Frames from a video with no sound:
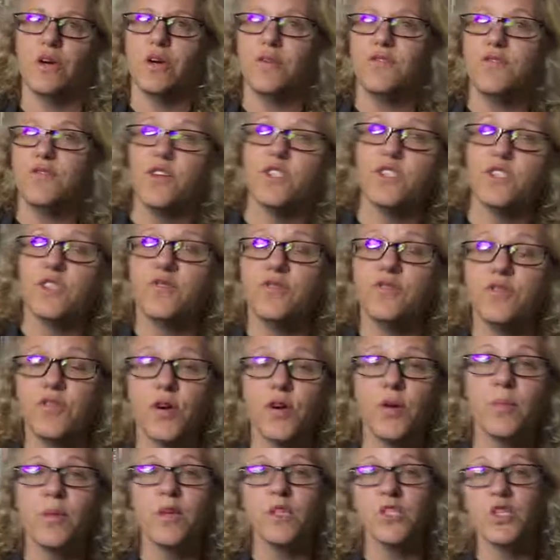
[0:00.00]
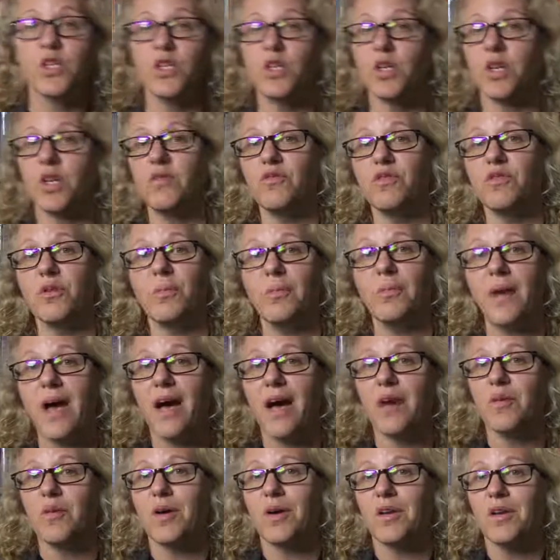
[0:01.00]
First and foremost, you're looking for
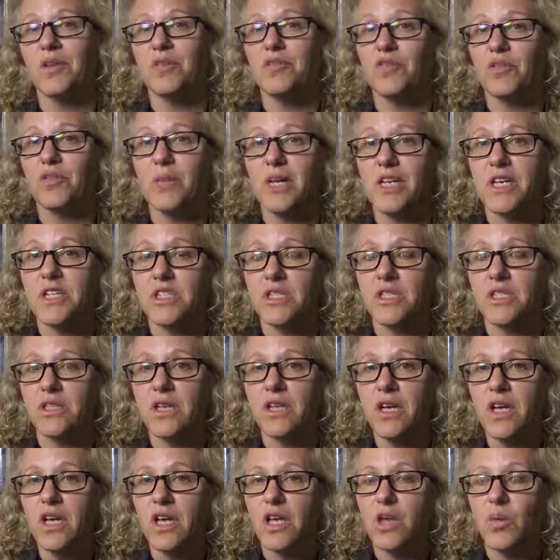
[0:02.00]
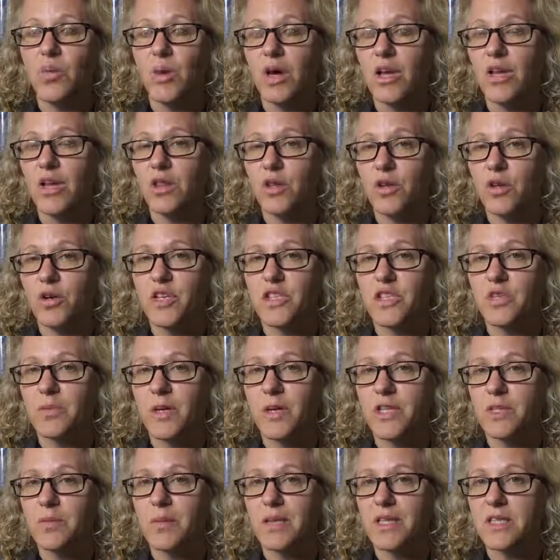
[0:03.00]
background information. You want to learn as
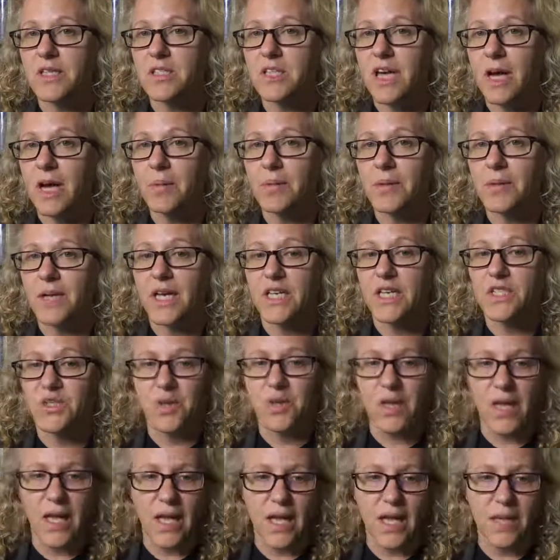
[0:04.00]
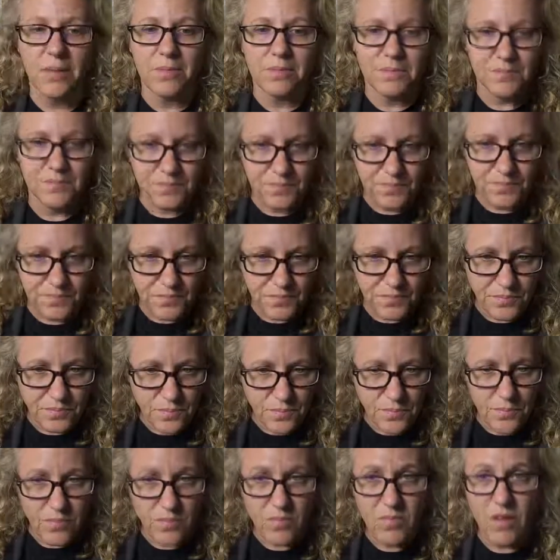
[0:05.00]
much about the topic as you can.
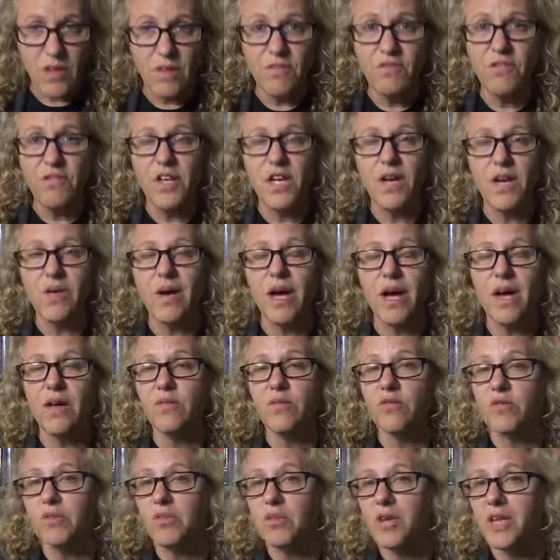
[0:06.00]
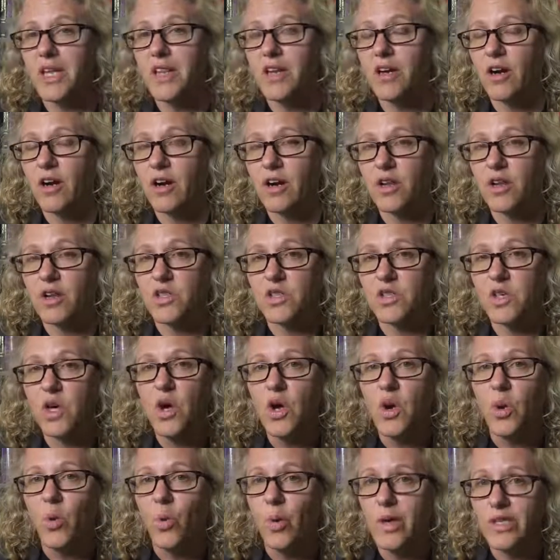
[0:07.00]
Figure out from reading the articles,
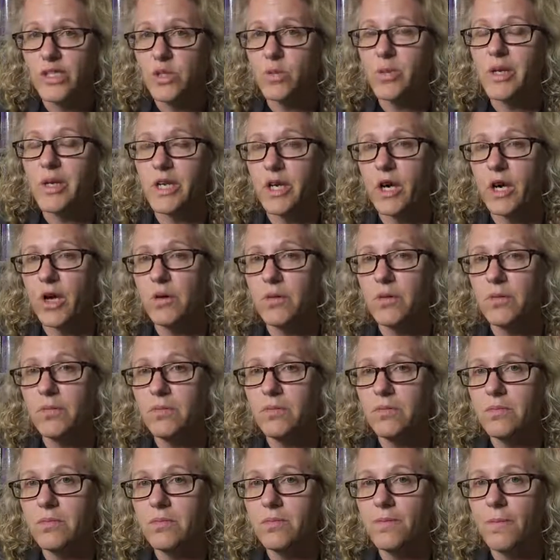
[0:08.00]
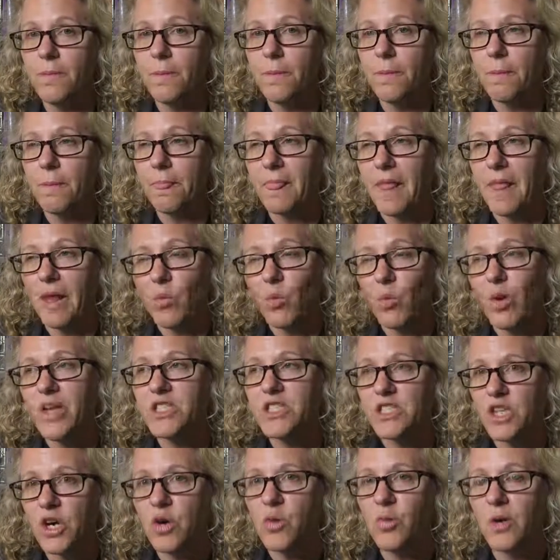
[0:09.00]
what do we know and what
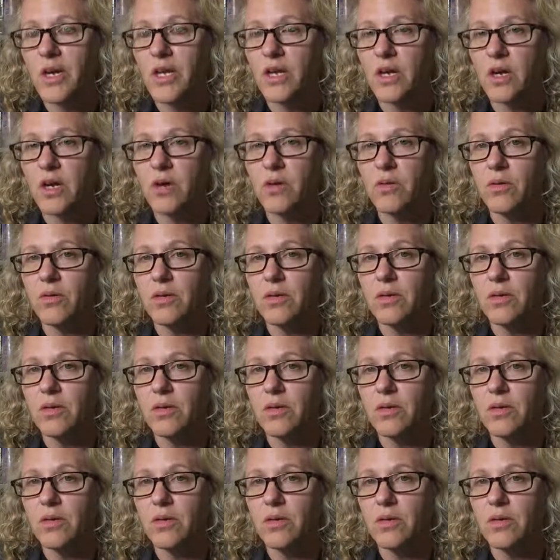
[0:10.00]
don't we know?